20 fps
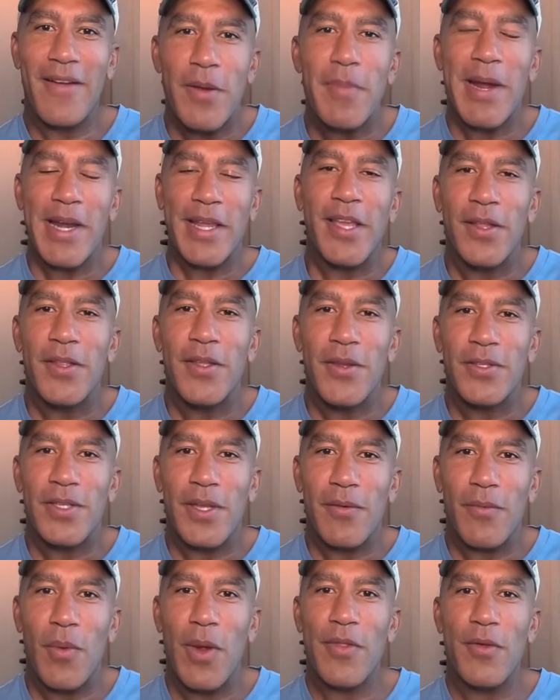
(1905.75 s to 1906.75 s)
Everybody can
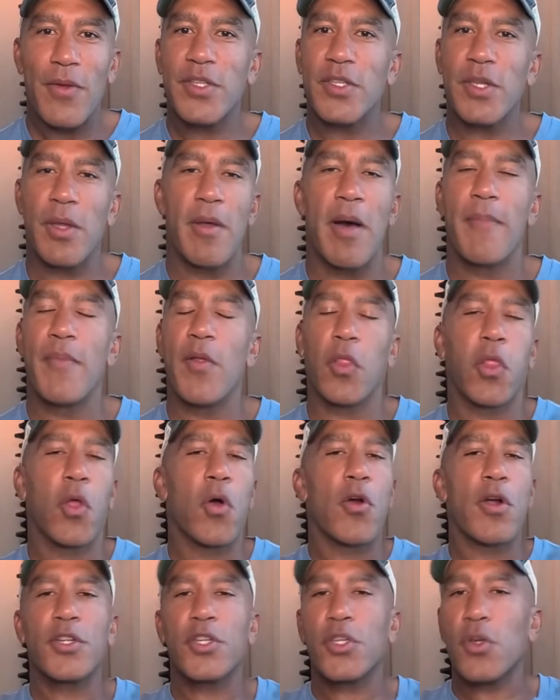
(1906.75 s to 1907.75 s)
use it, whether it's a, a
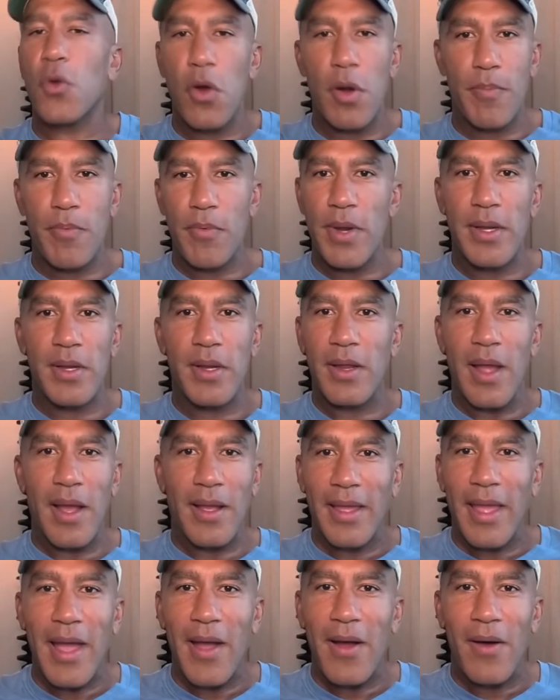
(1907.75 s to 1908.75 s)
large corporate
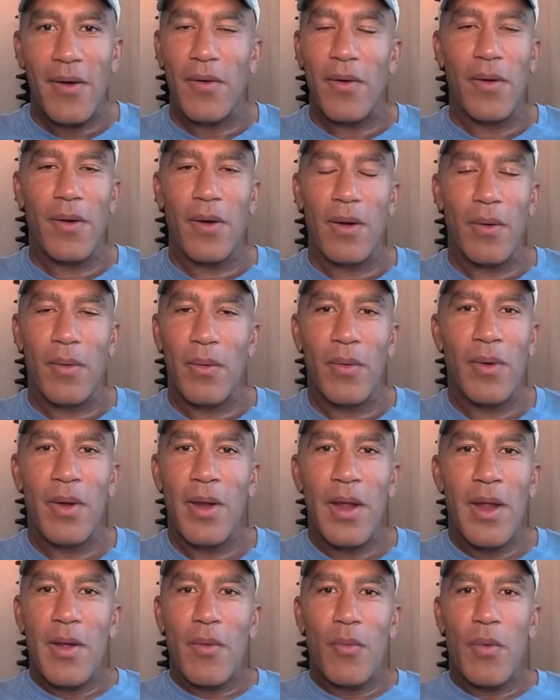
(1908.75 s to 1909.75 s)
account
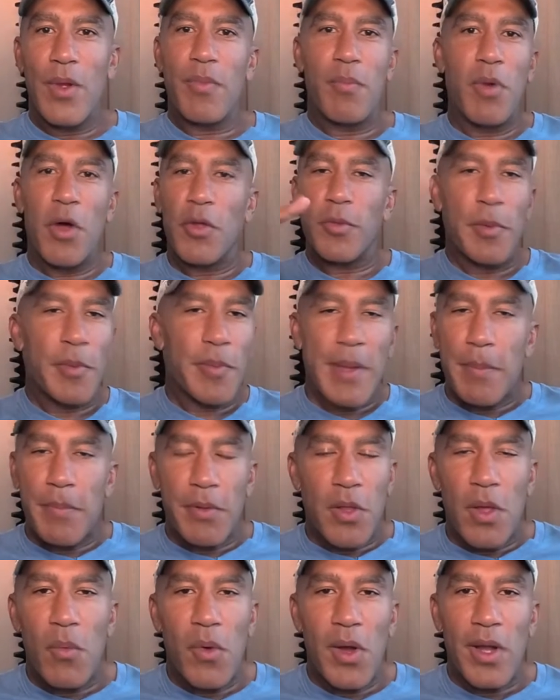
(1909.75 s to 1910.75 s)
or with multiple
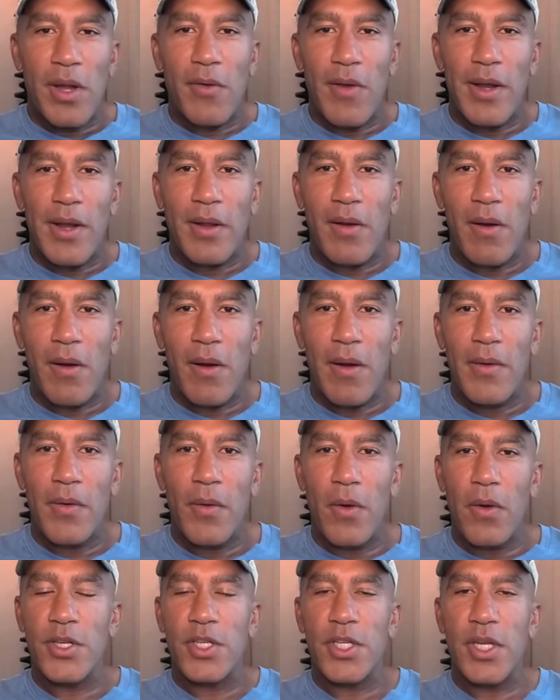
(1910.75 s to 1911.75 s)
people on one credit
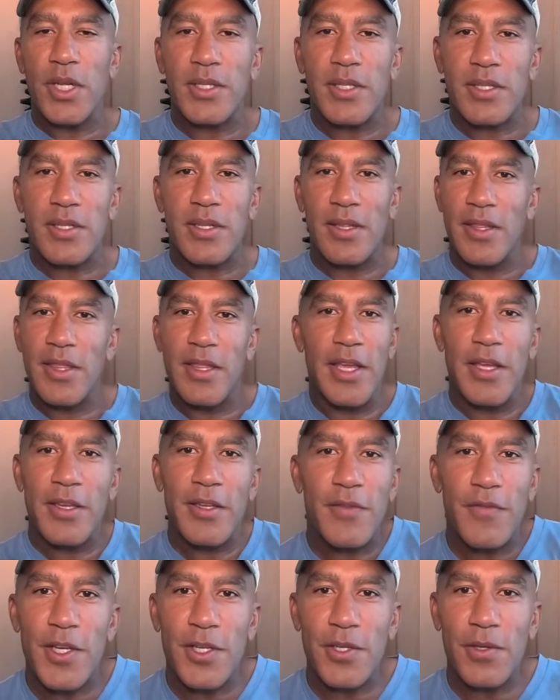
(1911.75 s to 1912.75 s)
card or just the
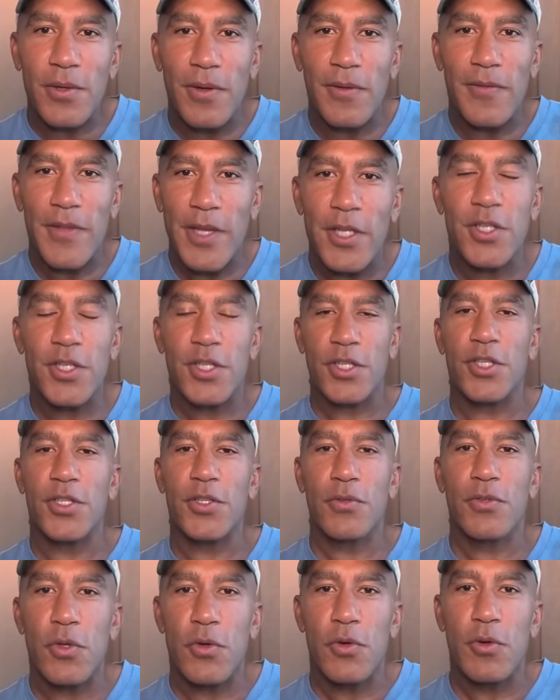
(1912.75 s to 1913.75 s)
individual. They
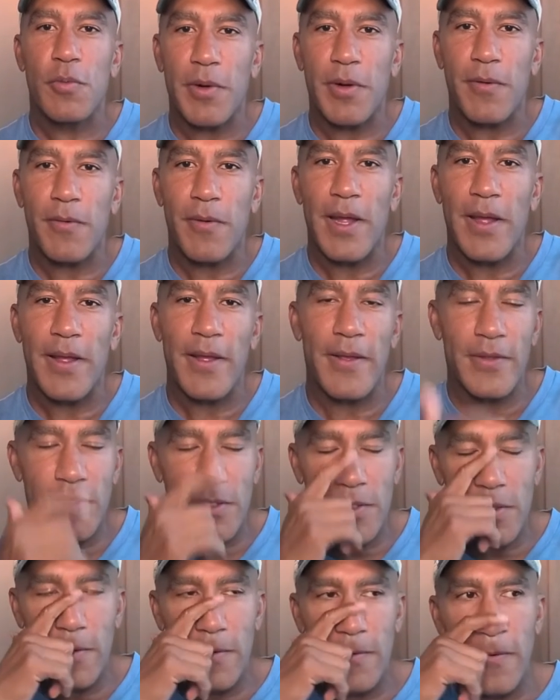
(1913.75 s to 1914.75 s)
just use Uber, right?
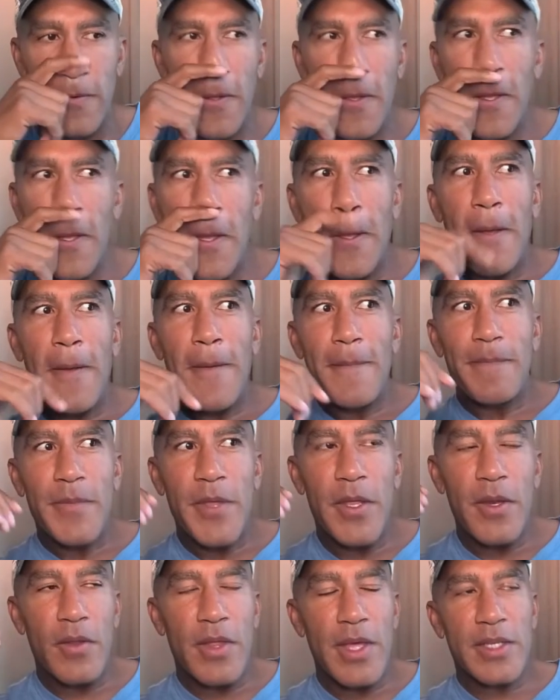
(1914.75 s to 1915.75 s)
And so,
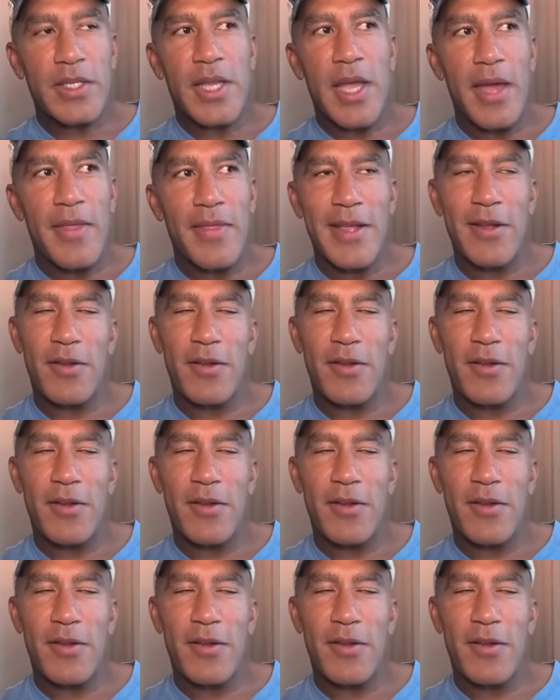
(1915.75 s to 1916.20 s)
you know that's kind.